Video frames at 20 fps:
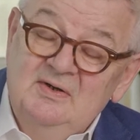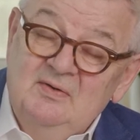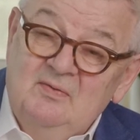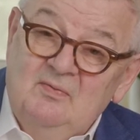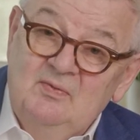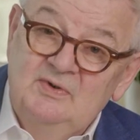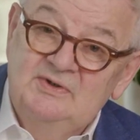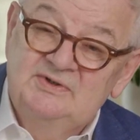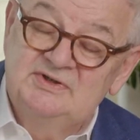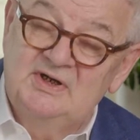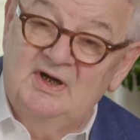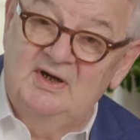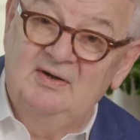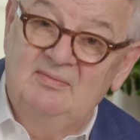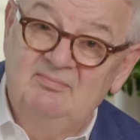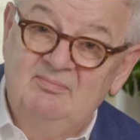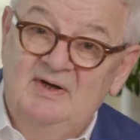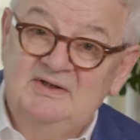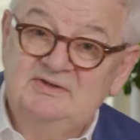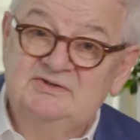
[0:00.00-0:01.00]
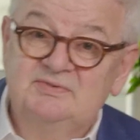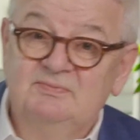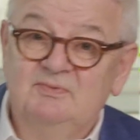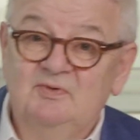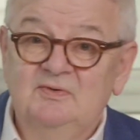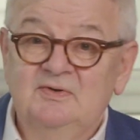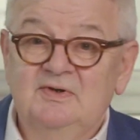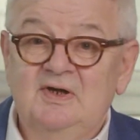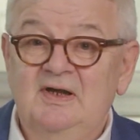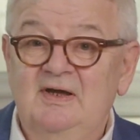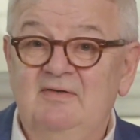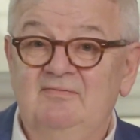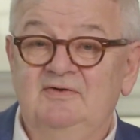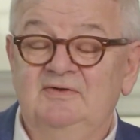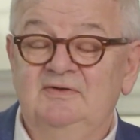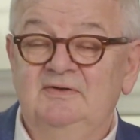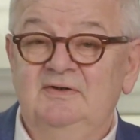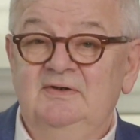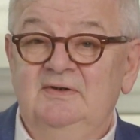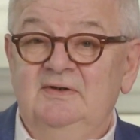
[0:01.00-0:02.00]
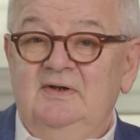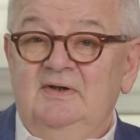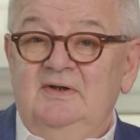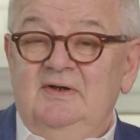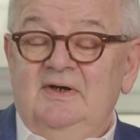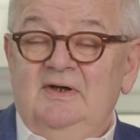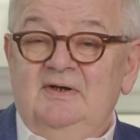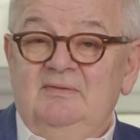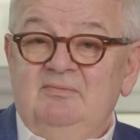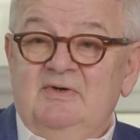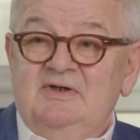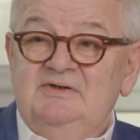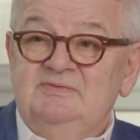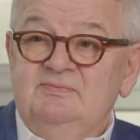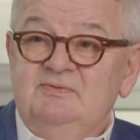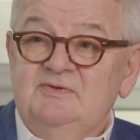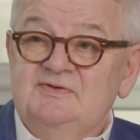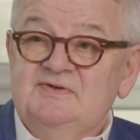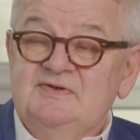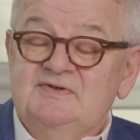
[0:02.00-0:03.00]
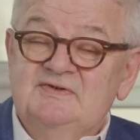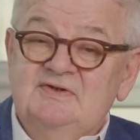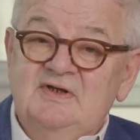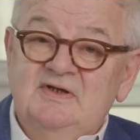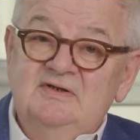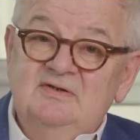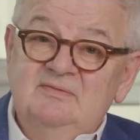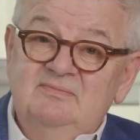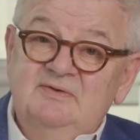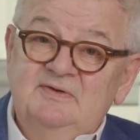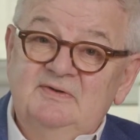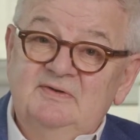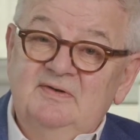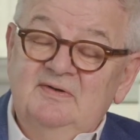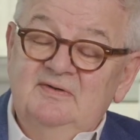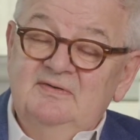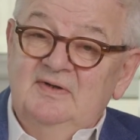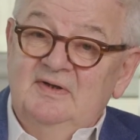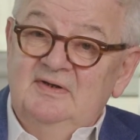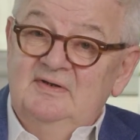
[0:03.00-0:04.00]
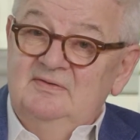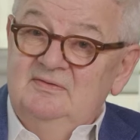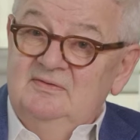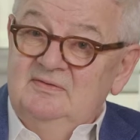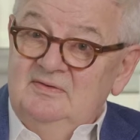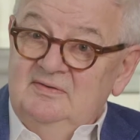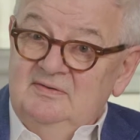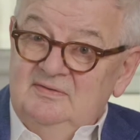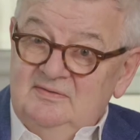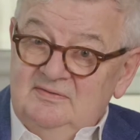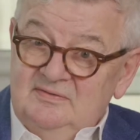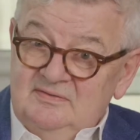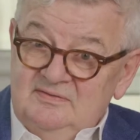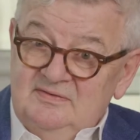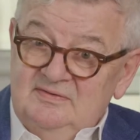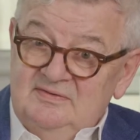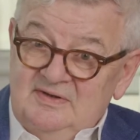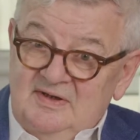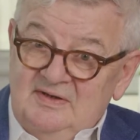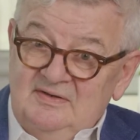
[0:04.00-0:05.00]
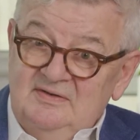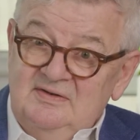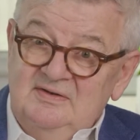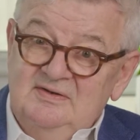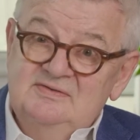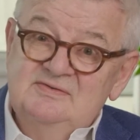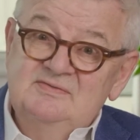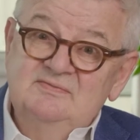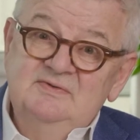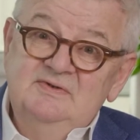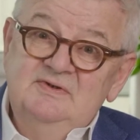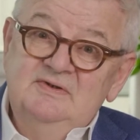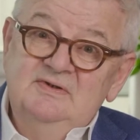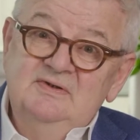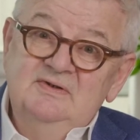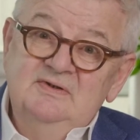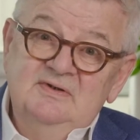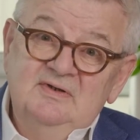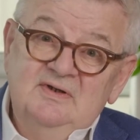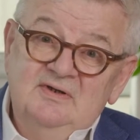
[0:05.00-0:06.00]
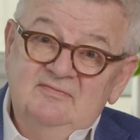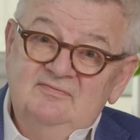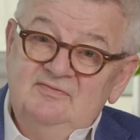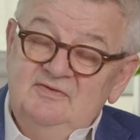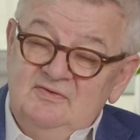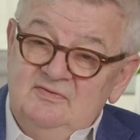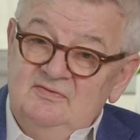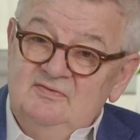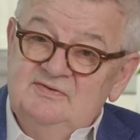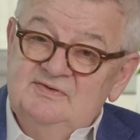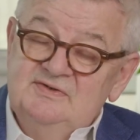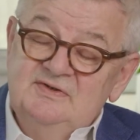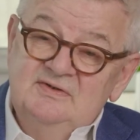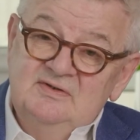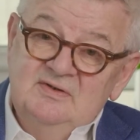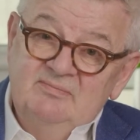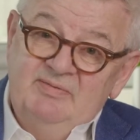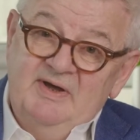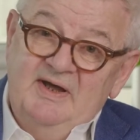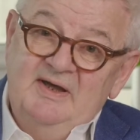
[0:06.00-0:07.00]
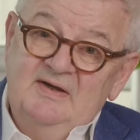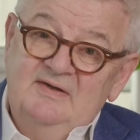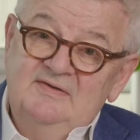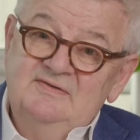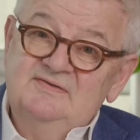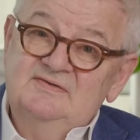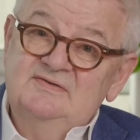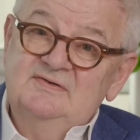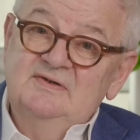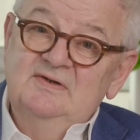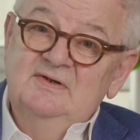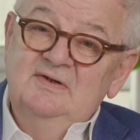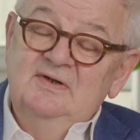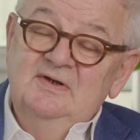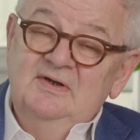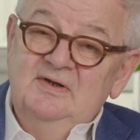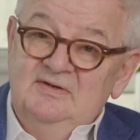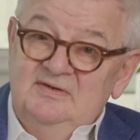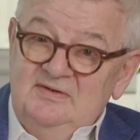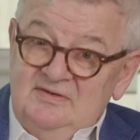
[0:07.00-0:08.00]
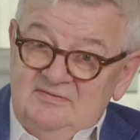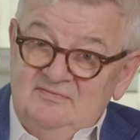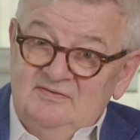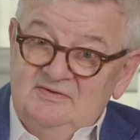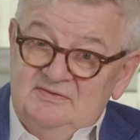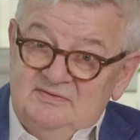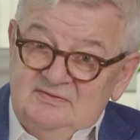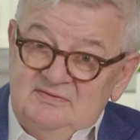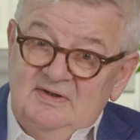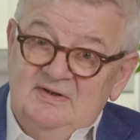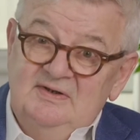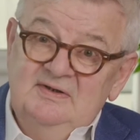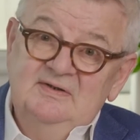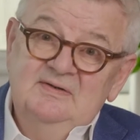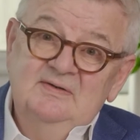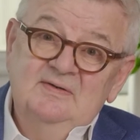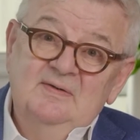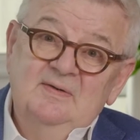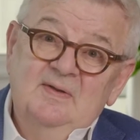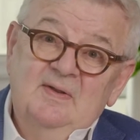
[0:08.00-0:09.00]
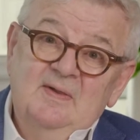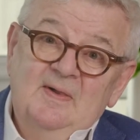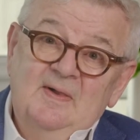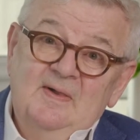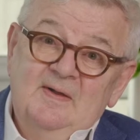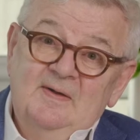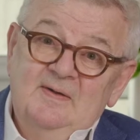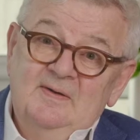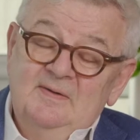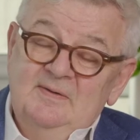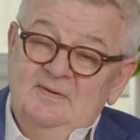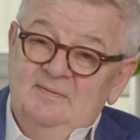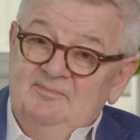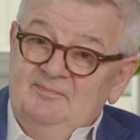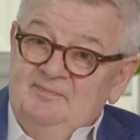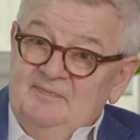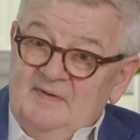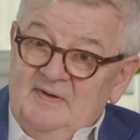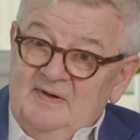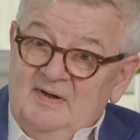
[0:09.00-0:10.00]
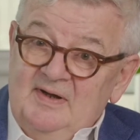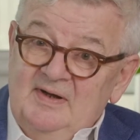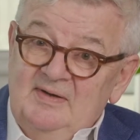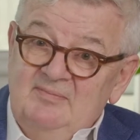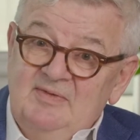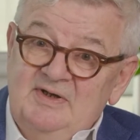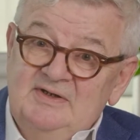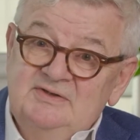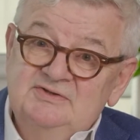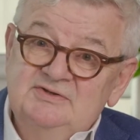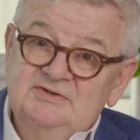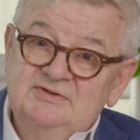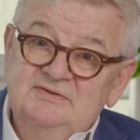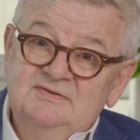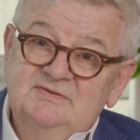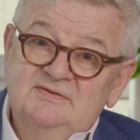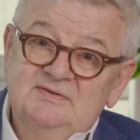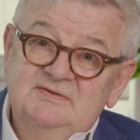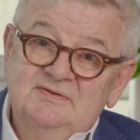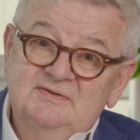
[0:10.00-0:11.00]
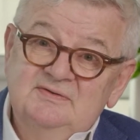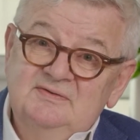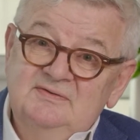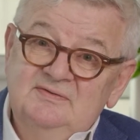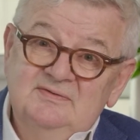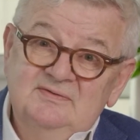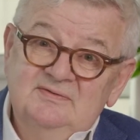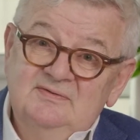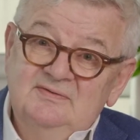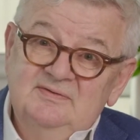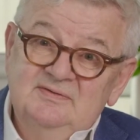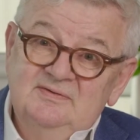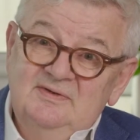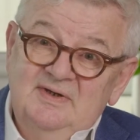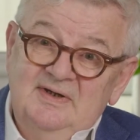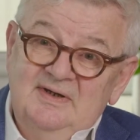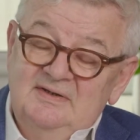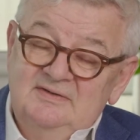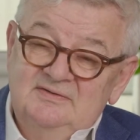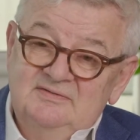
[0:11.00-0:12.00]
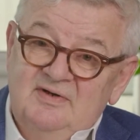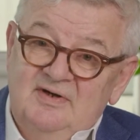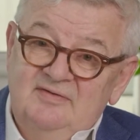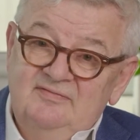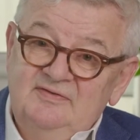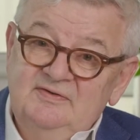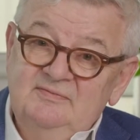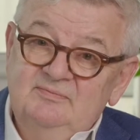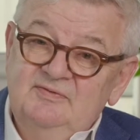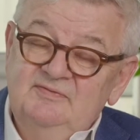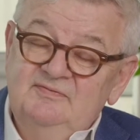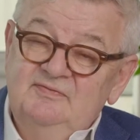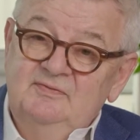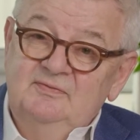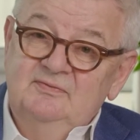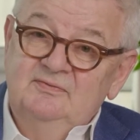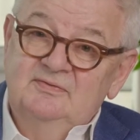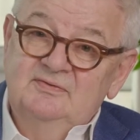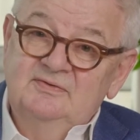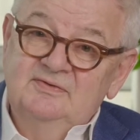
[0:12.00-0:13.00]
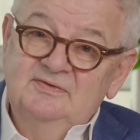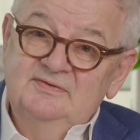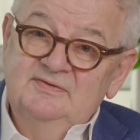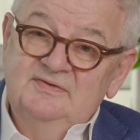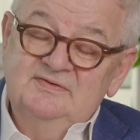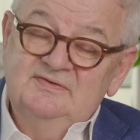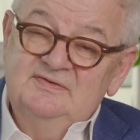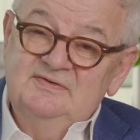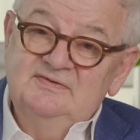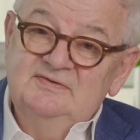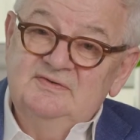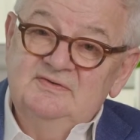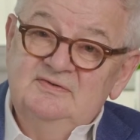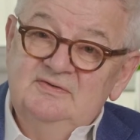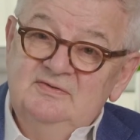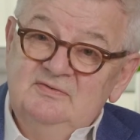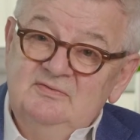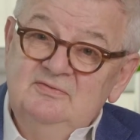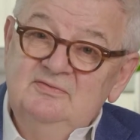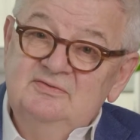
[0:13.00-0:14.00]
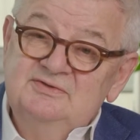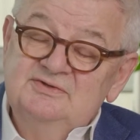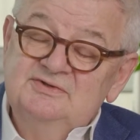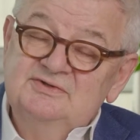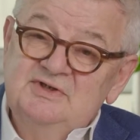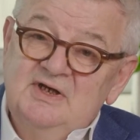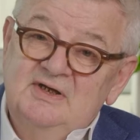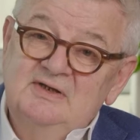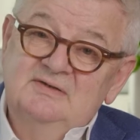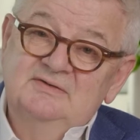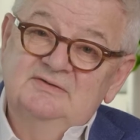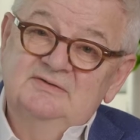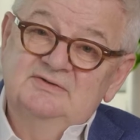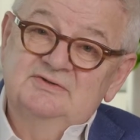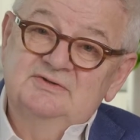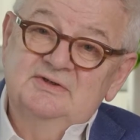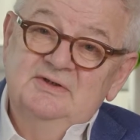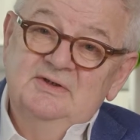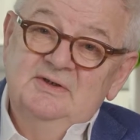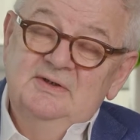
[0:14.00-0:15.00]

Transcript: which are much more clever and much more sustainable than the techniques we have used in the past and even today. I mentioned air traffic before. This is a huge challenge.